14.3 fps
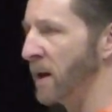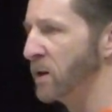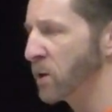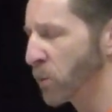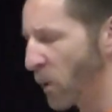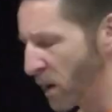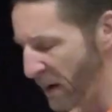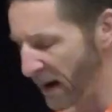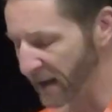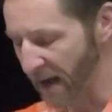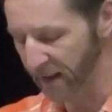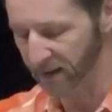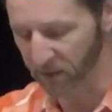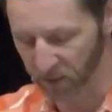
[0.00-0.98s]
I just want to make
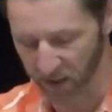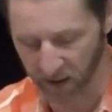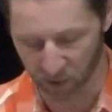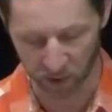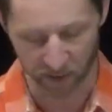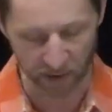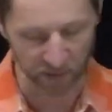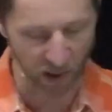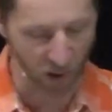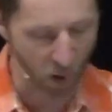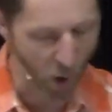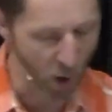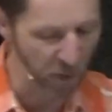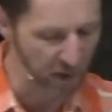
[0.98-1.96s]
that distinction that
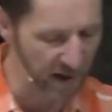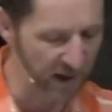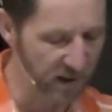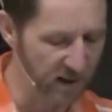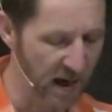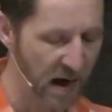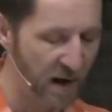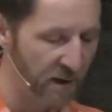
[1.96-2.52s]
there are things